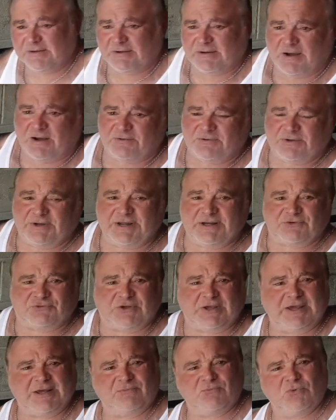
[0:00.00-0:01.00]
on the next
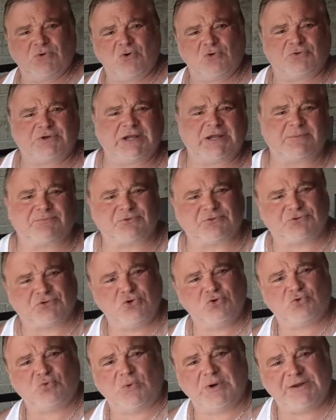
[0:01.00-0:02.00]
set, we're going to take up to
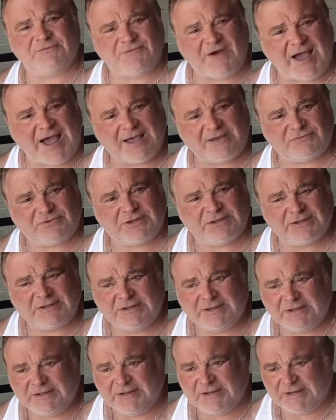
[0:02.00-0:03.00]
225,
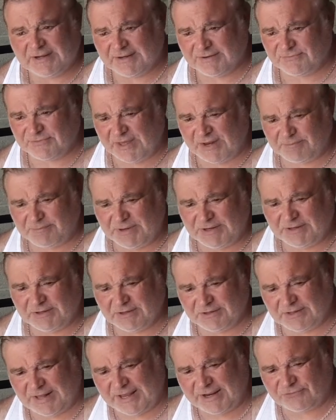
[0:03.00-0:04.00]
and that'll be
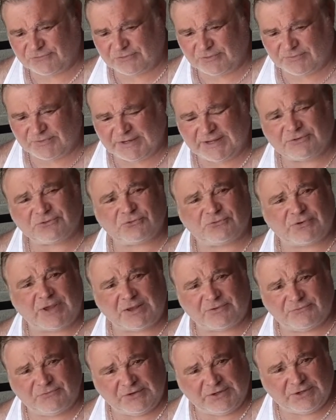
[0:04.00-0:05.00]
the last of the
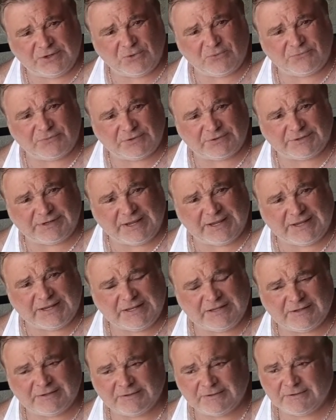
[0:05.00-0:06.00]
exercise video for
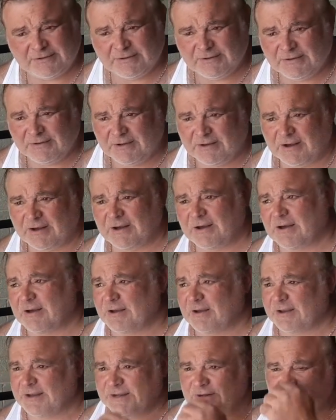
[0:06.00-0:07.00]
today.
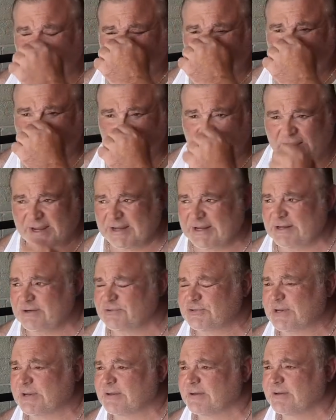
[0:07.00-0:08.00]
In a few
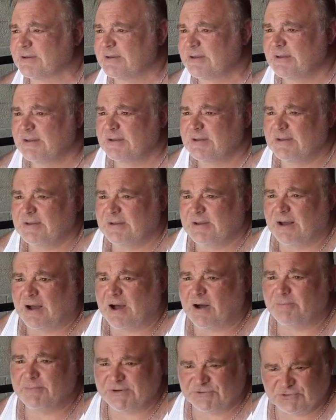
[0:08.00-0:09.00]
days,
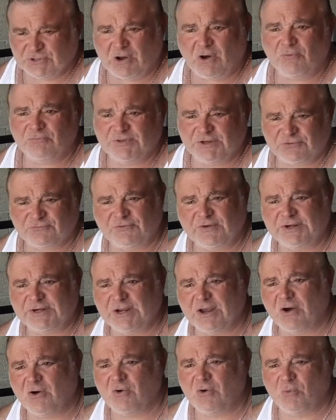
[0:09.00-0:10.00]
I'll mention on this
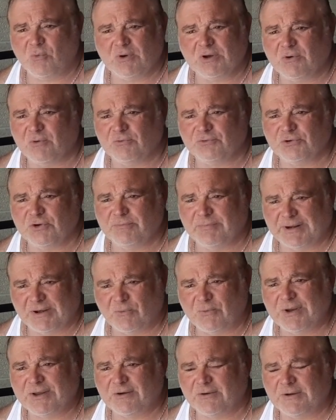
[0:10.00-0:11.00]
video, I won't go into, but I
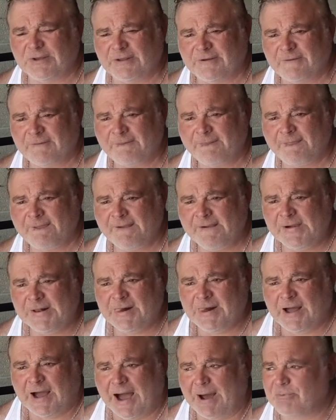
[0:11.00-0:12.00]
will.
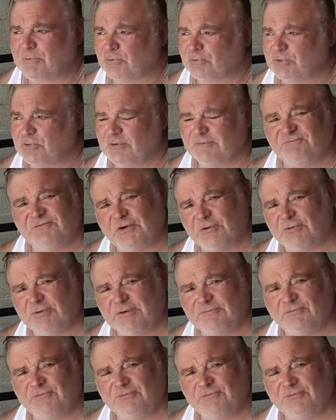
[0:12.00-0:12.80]
I'm going to do a very,